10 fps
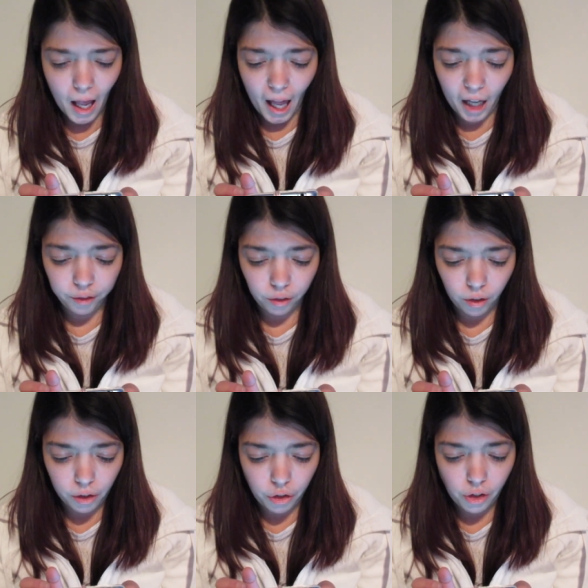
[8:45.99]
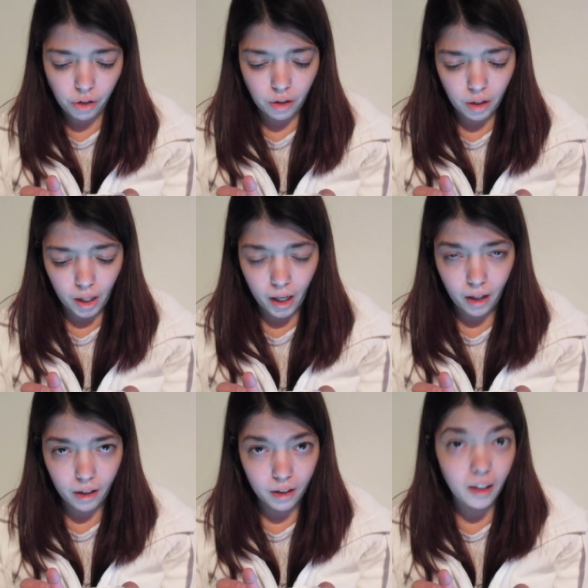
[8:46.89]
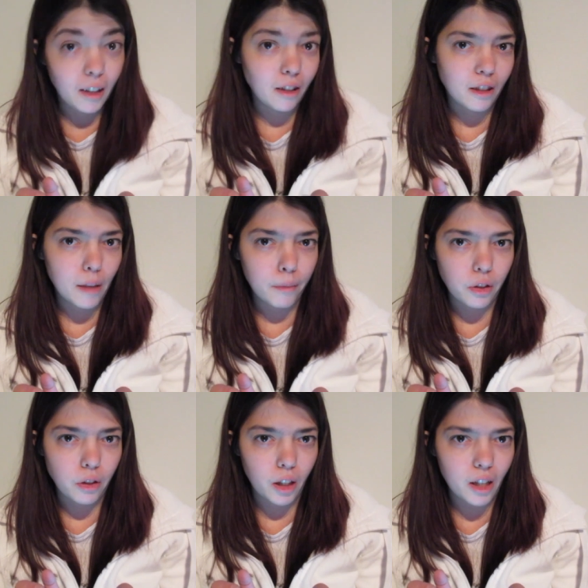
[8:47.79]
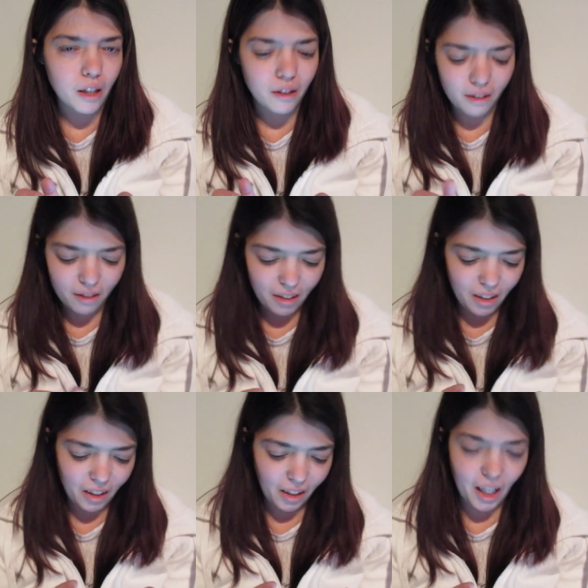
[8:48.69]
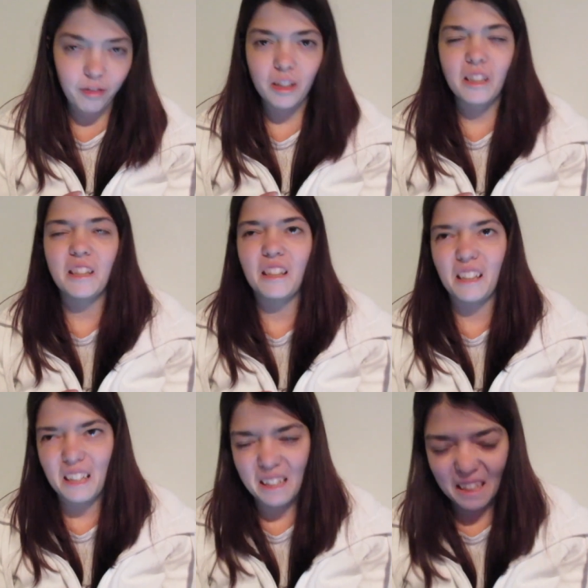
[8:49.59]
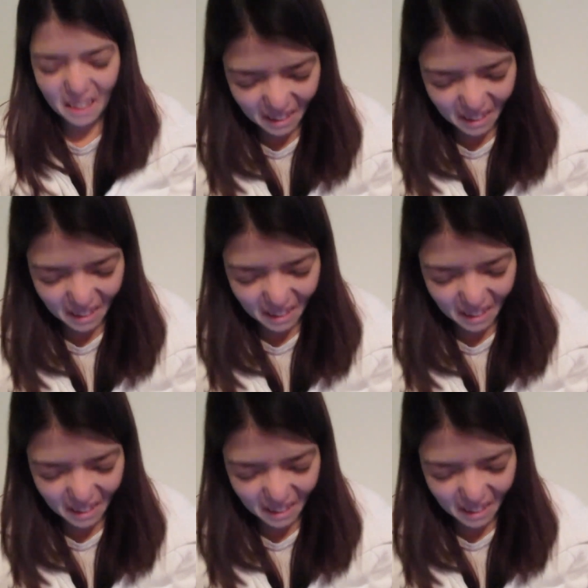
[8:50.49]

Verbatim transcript: After all, she's the slayer. It's time to slay. That was...